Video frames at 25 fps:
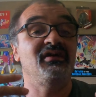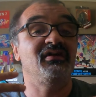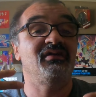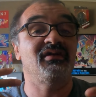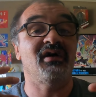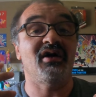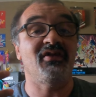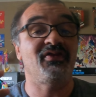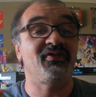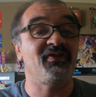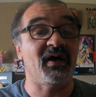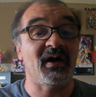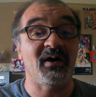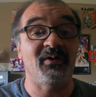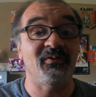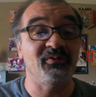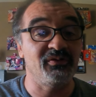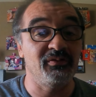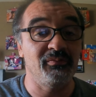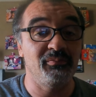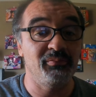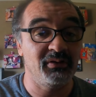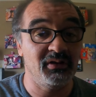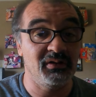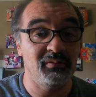least a
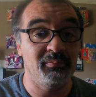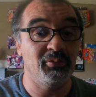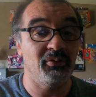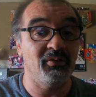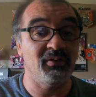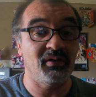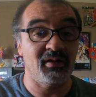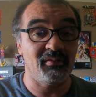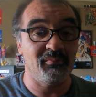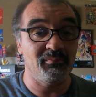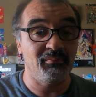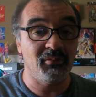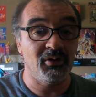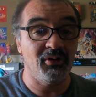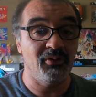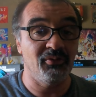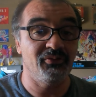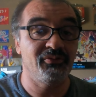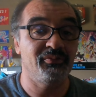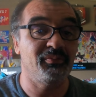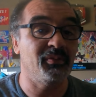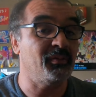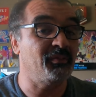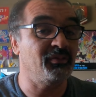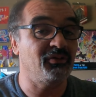thousand people at
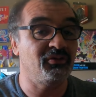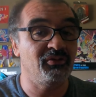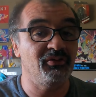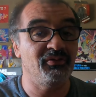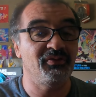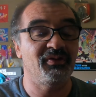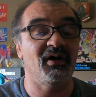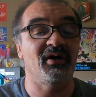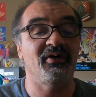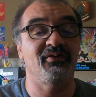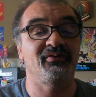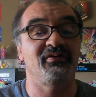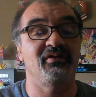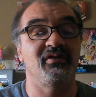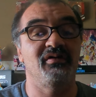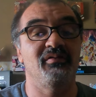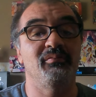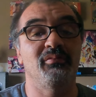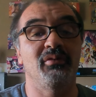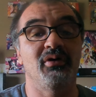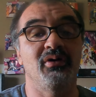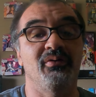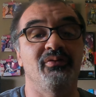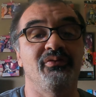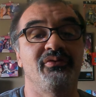most, maybe two thousand
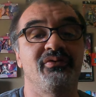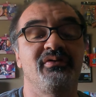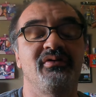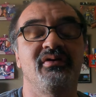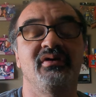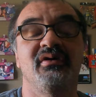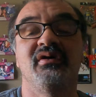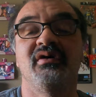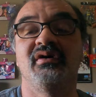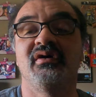at most,